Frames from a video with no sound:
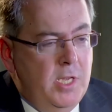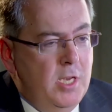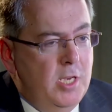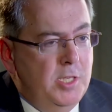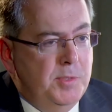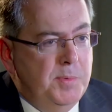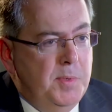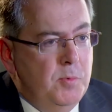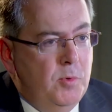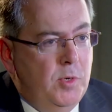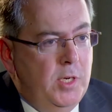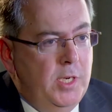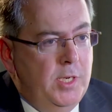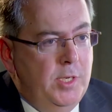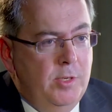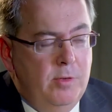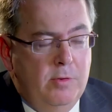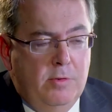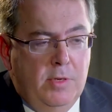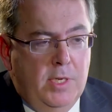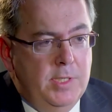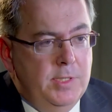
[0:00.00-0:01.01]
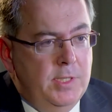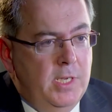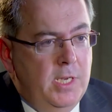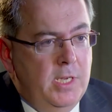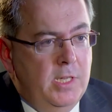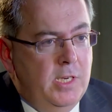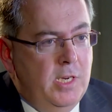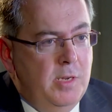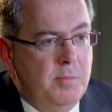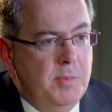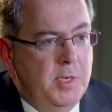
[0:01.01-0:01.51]
and they ask me what I do, I say
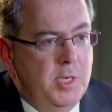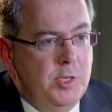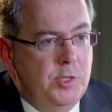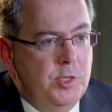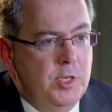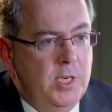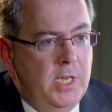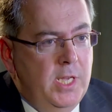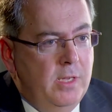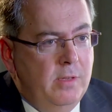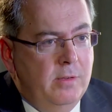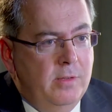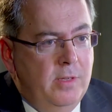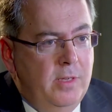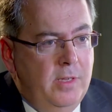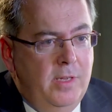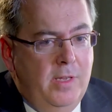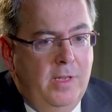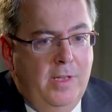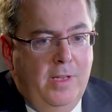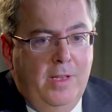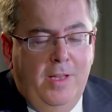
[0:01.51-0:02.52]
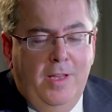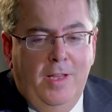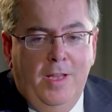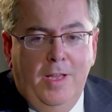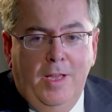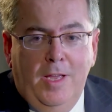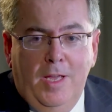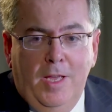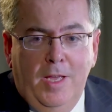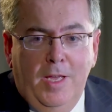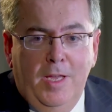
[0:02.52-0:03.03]
that I'm an engineer.
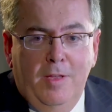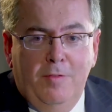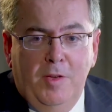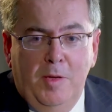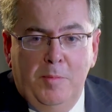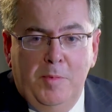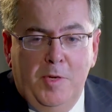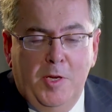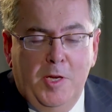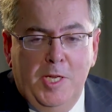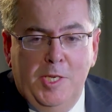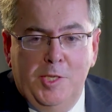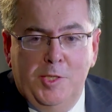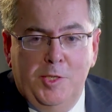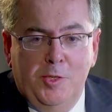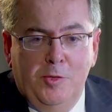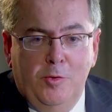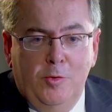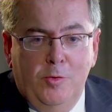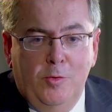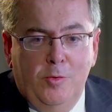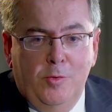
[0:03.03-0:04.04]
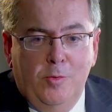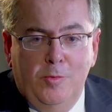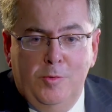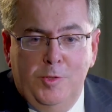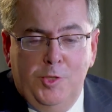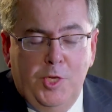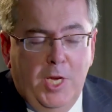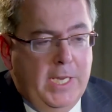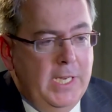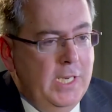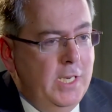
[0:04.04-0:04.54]
If I'm going to
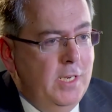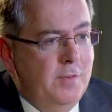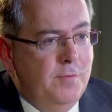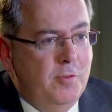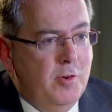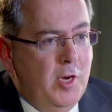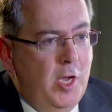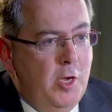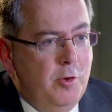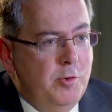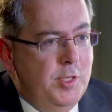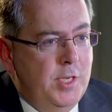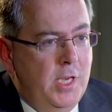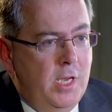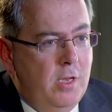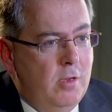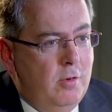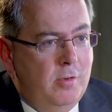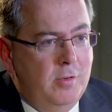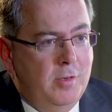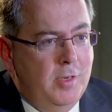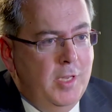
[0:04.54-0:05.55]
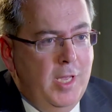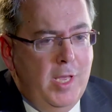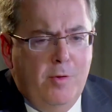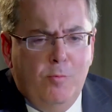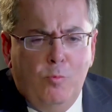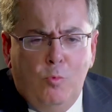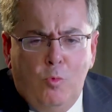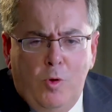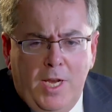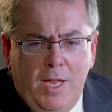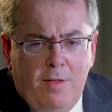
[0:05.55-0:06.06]
checking in for a hotel,
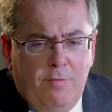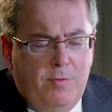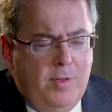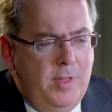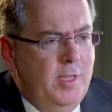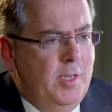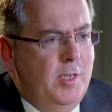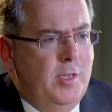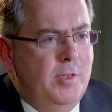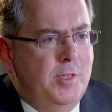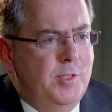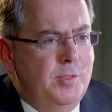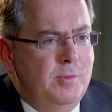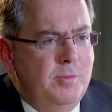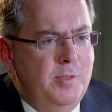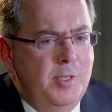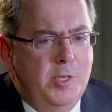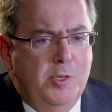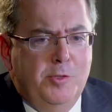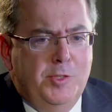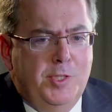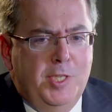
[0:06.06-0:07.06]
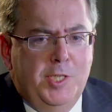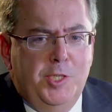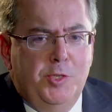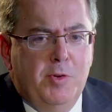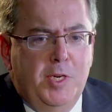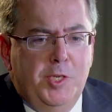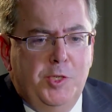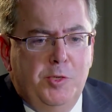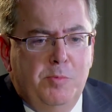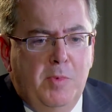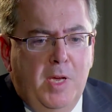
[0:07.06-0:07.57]
whatever the
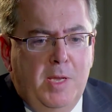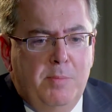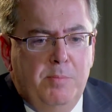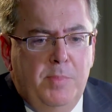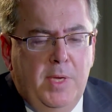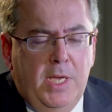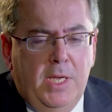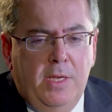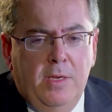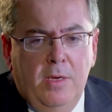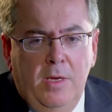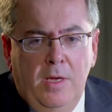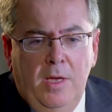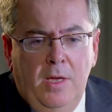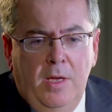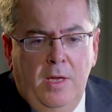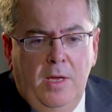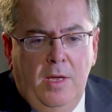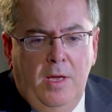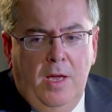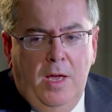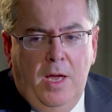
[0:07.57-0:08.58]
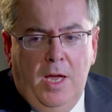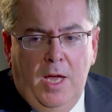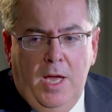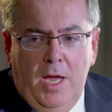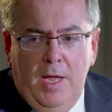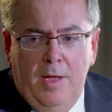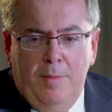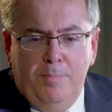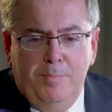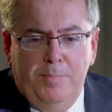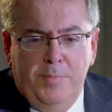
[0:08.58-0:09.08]
situation might be,
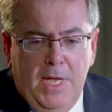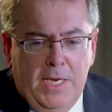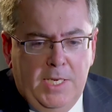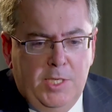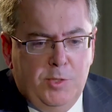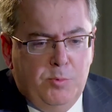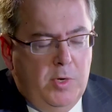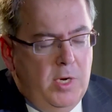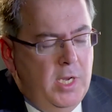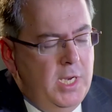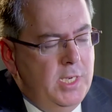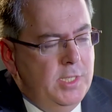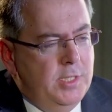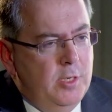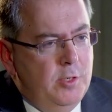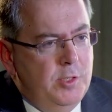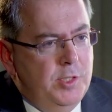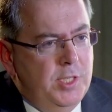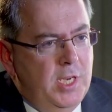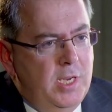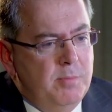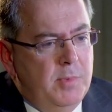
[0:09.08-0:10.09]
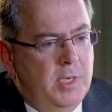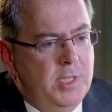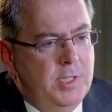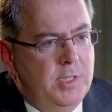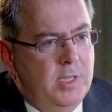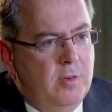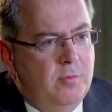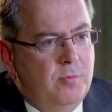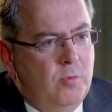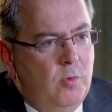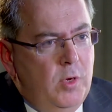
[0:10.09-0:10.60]
that is what I associate
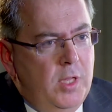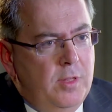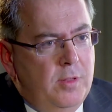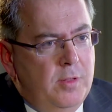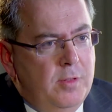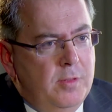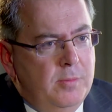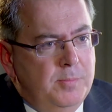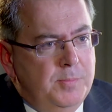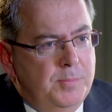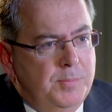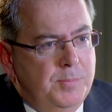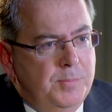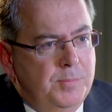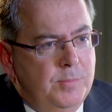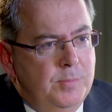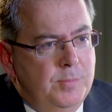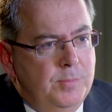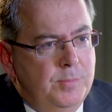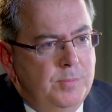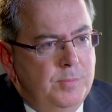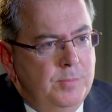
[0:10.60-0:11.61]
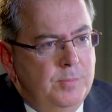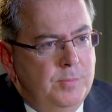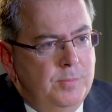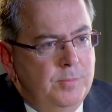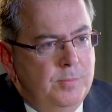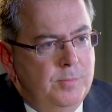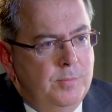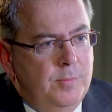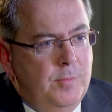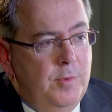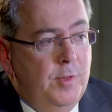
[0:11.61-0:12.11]
myself with.
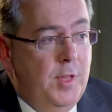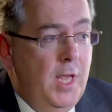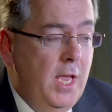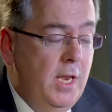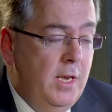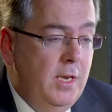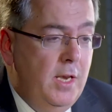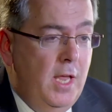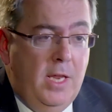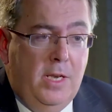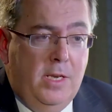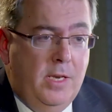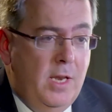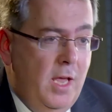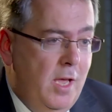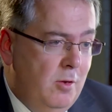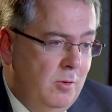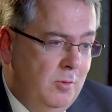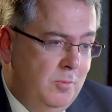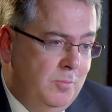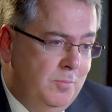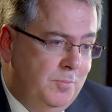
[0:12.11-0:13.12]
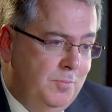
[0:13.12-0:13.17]
Then and now.